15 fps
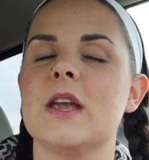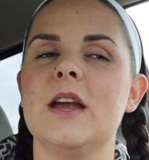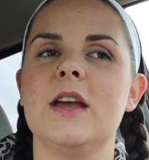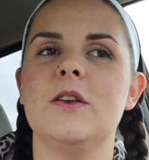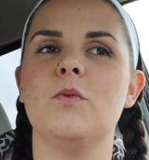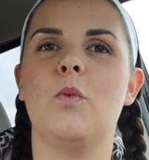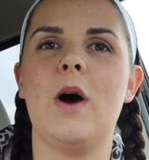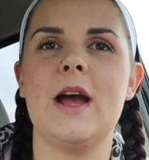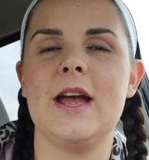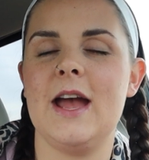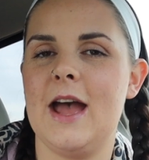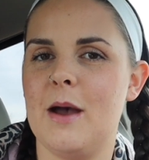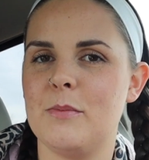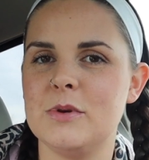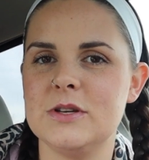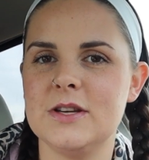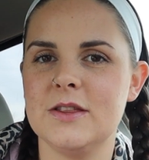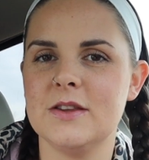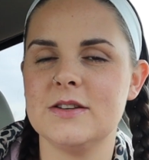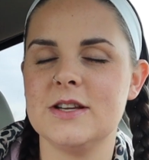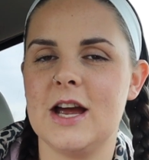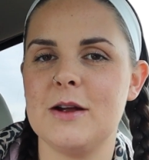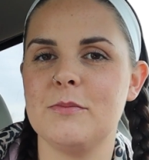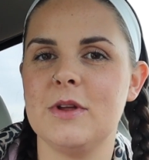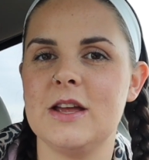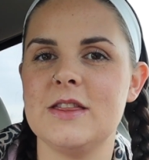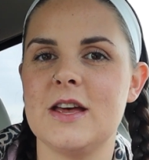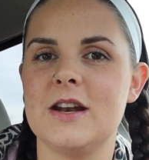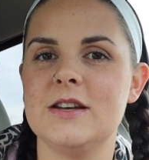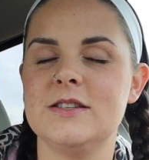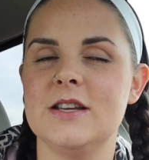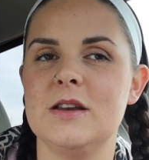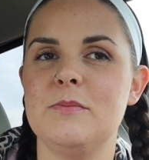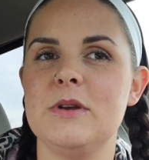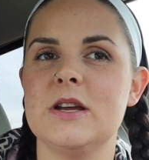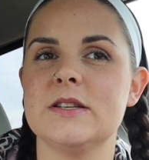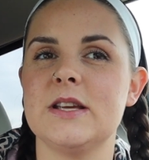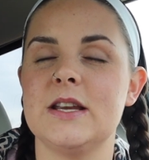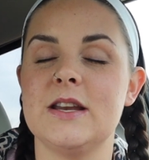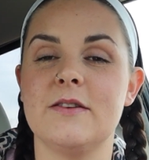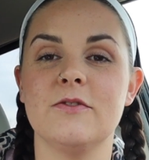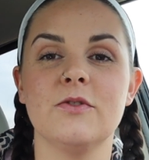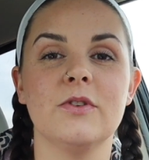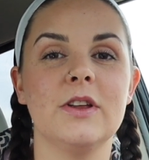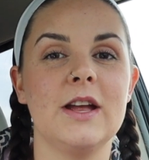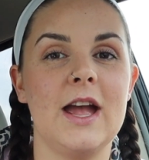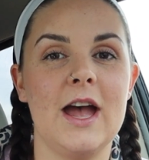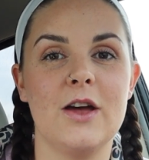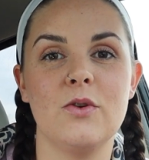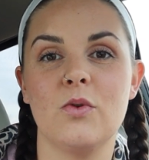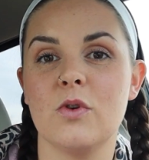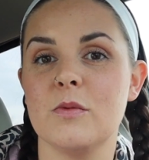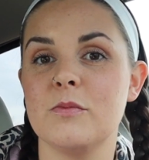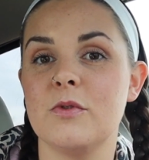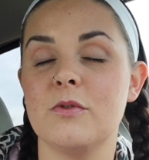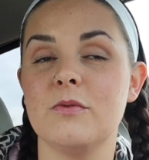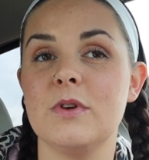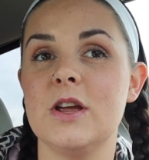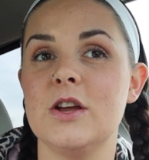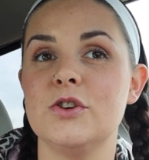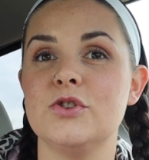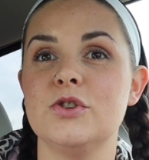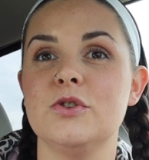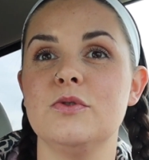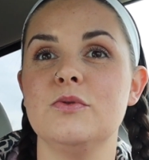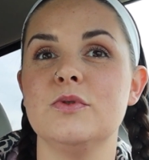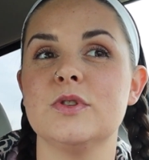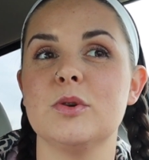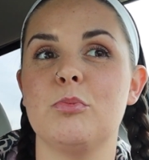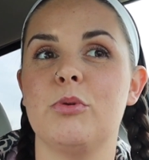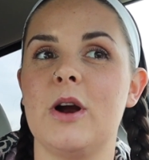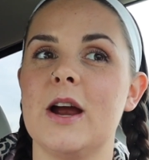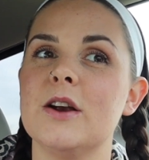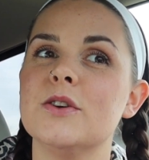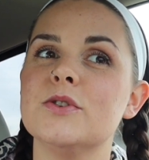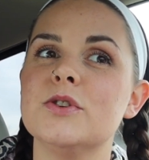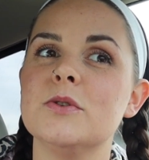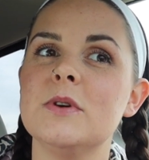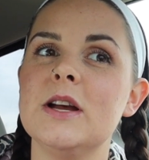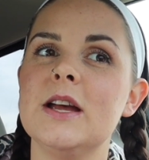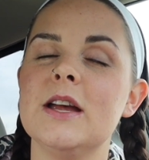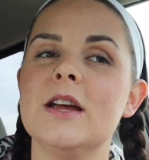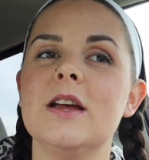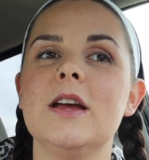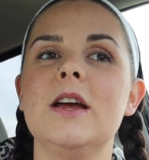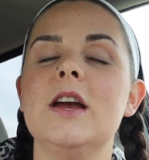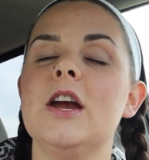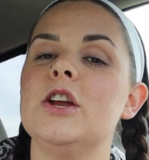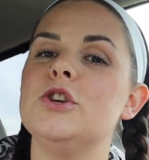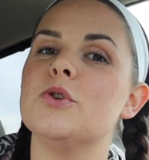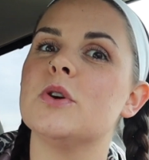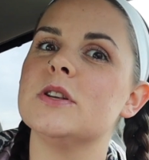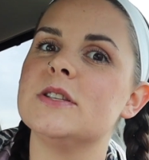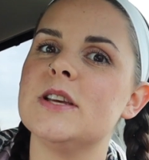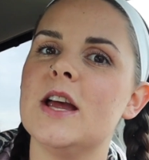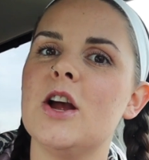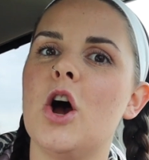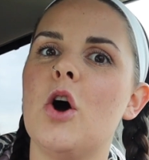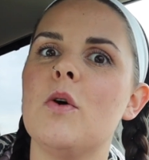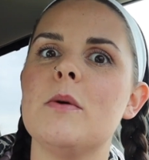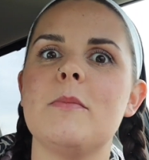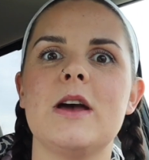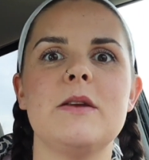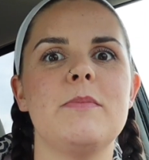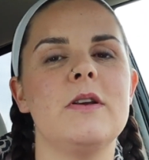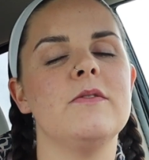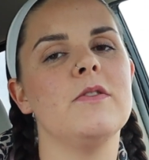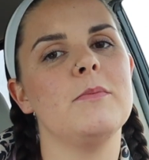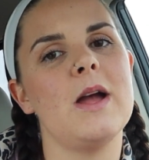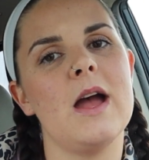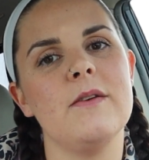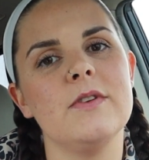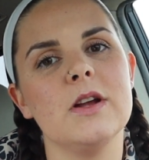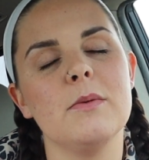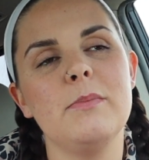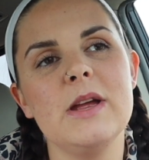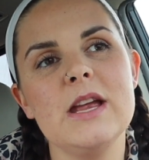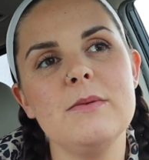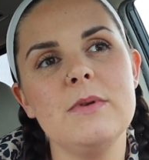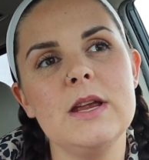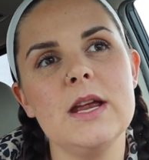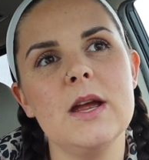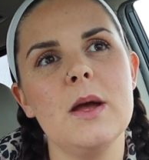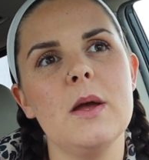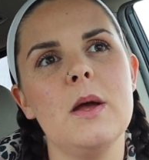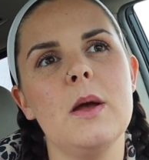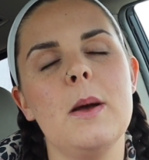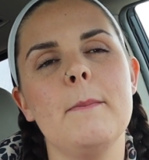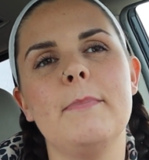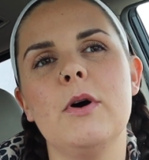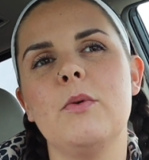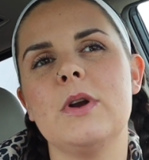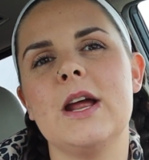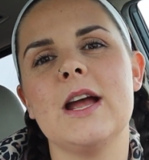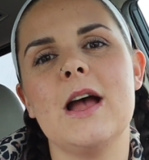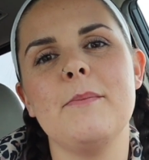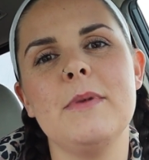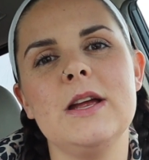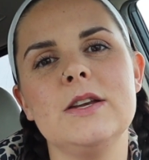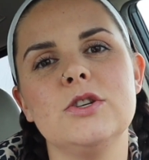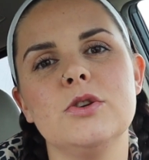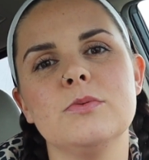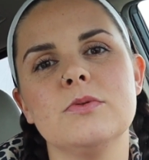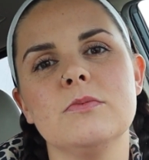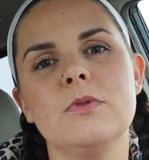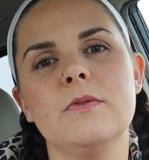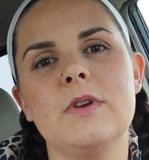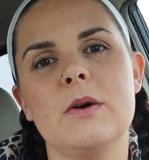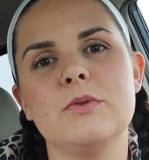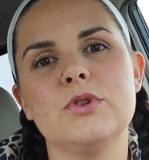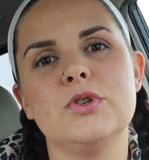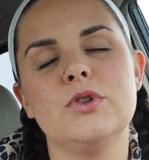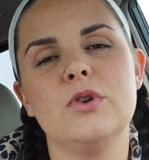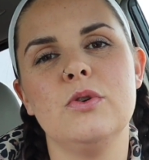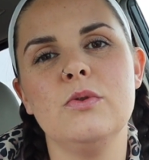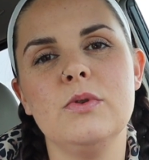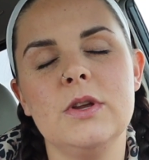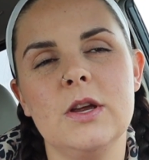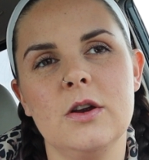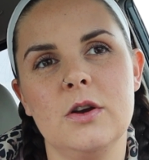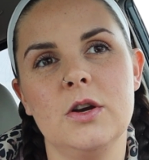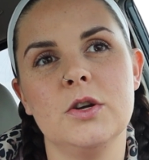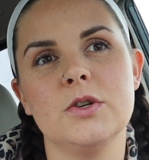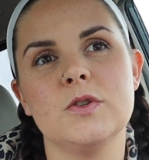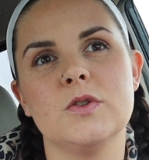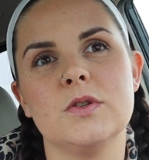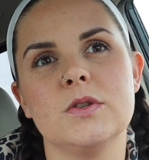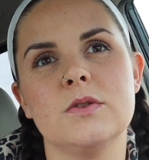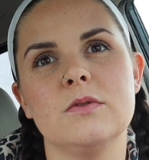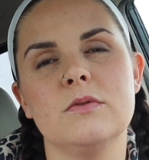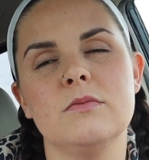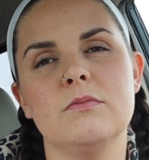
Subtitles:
and why it happened in the timeline that it did, because I never really had hormone issues prior to it. And you could say, oh, it might have been from having a baby, but when I got my tubes removed, I was 2 years